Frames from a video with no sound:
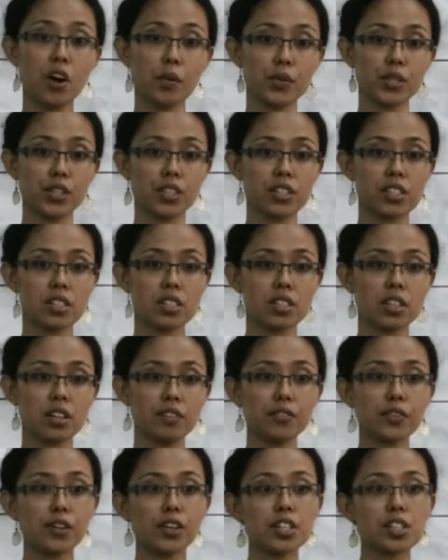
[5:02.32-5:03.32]
options.
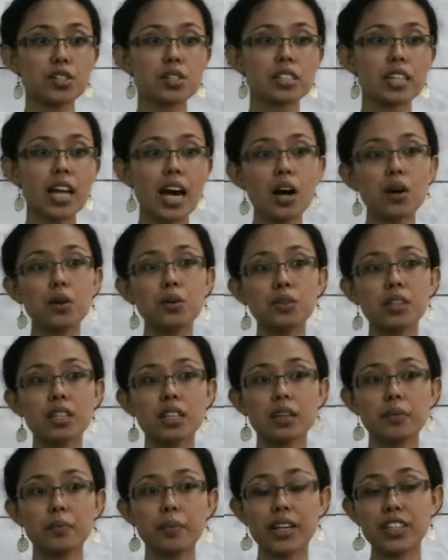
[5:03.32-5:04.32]
Of course, now
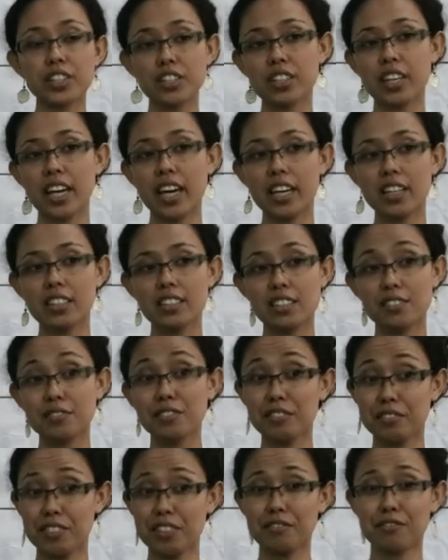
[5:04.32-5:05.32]
the pension age is
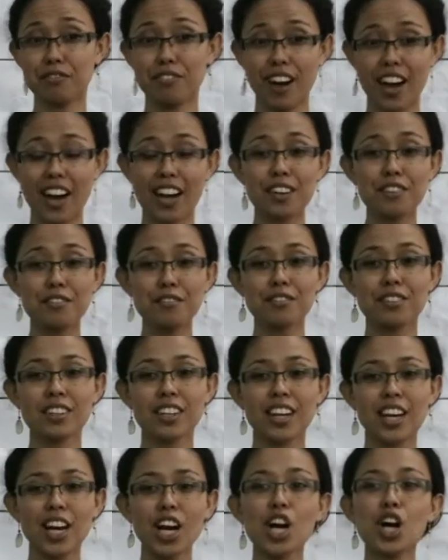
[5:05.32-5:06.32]
55,
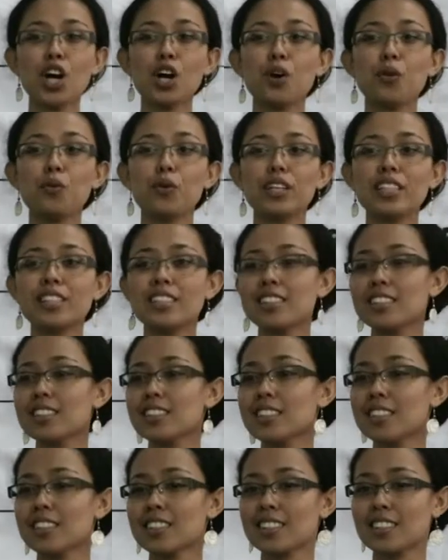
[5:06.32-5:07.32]
which
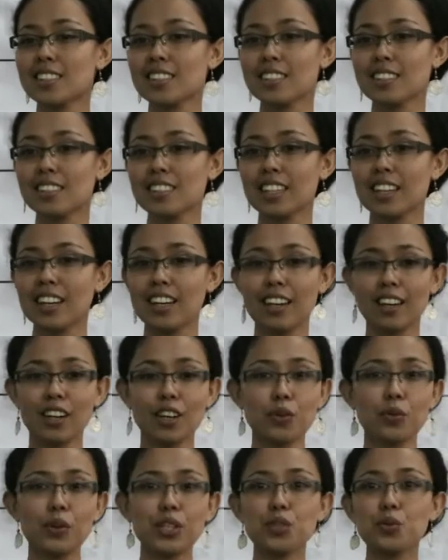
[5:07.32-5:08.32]
is
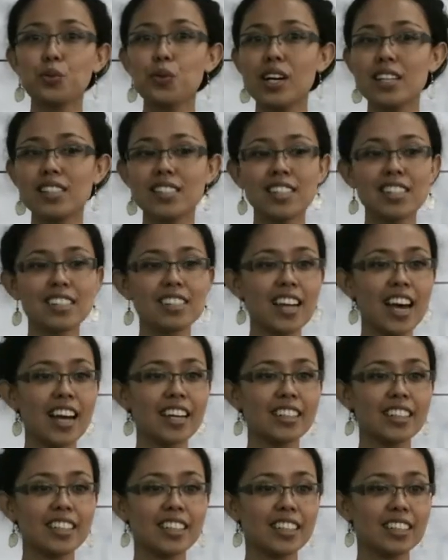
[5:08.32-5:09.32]
which was
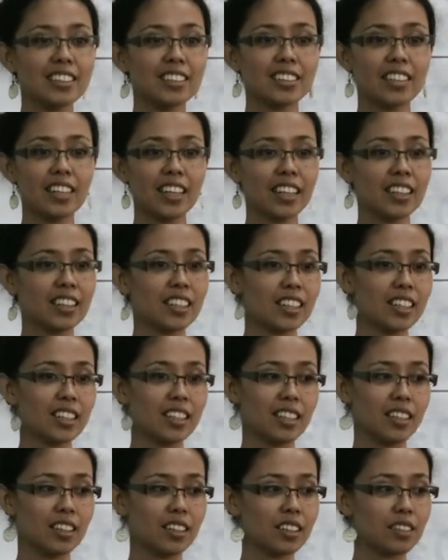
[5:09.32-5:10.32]
decided in
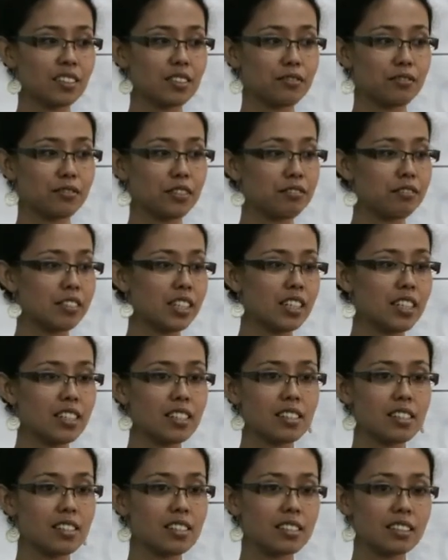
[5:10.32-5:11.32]
the
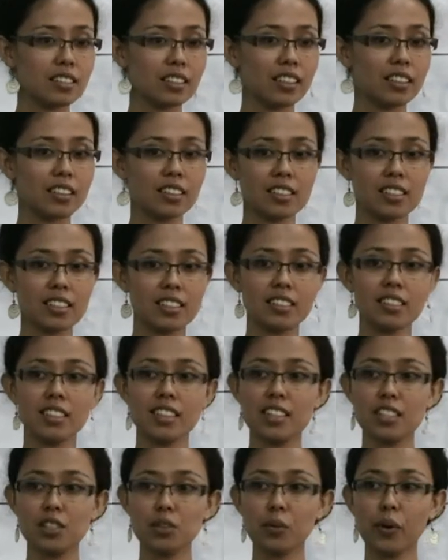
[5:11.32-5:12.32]
50s, in the
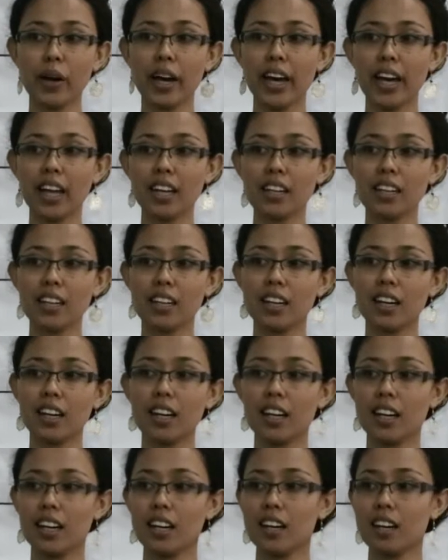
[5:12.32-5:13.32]
60s, when
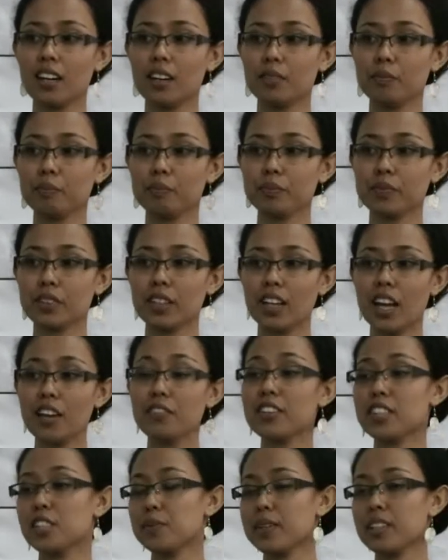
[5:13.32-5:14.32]

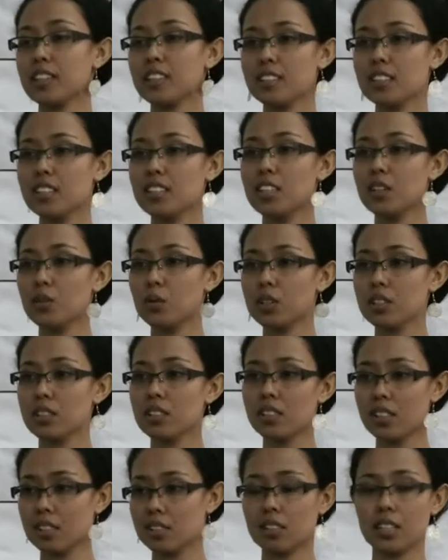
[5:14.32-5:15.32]
life expectancy was
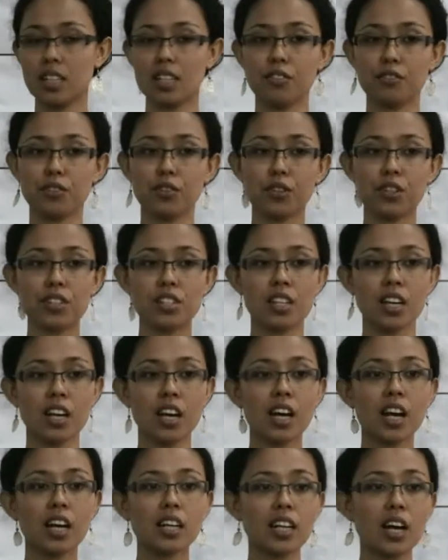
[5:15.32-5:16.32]
60, of course.
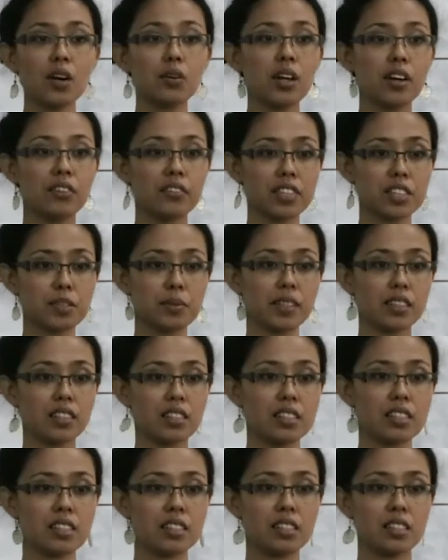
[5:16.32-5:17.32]
Now life
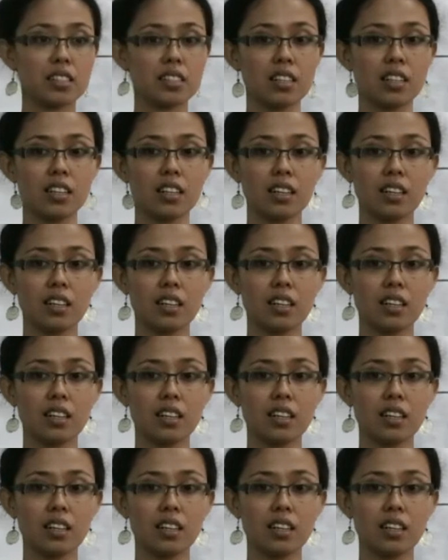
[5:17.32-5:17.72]
expectancy is